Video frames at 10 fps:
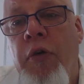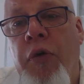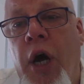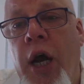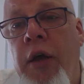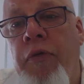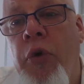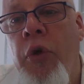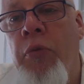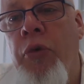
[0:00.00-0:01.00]
for a high
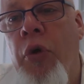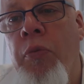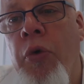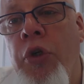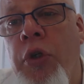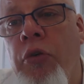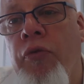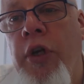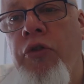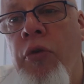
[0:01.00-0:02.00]
volume commercial
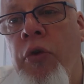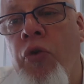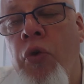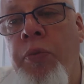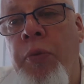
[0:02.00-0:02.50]
restaurant group,